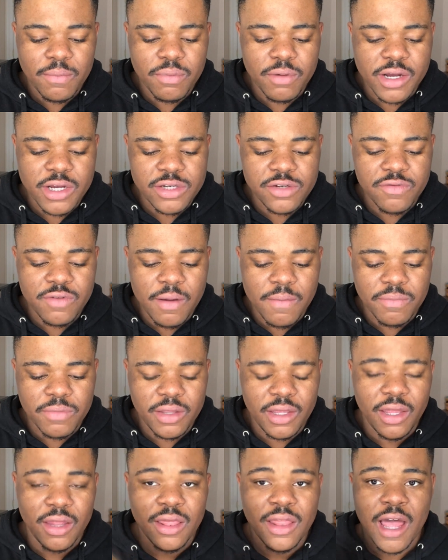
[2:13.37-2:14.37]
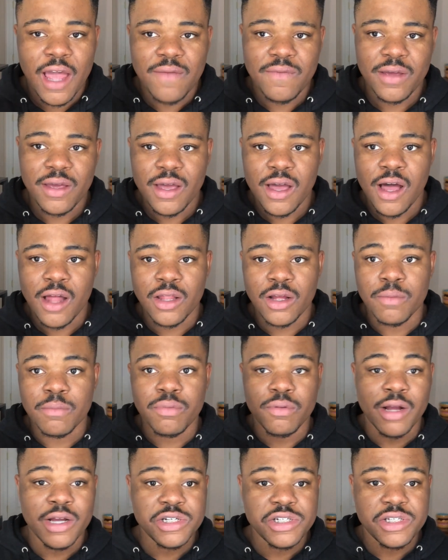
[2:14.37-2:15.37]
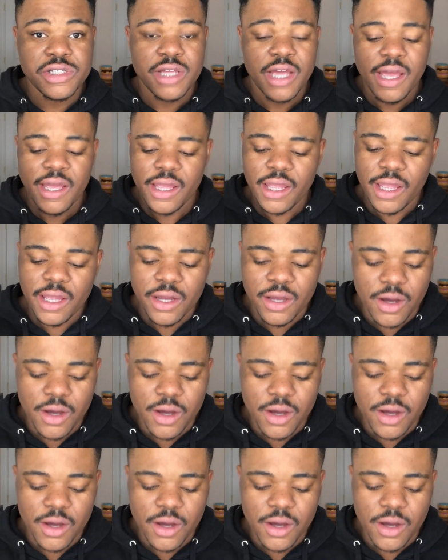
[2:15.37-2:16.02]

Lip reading: brush from the Live in Color brush set and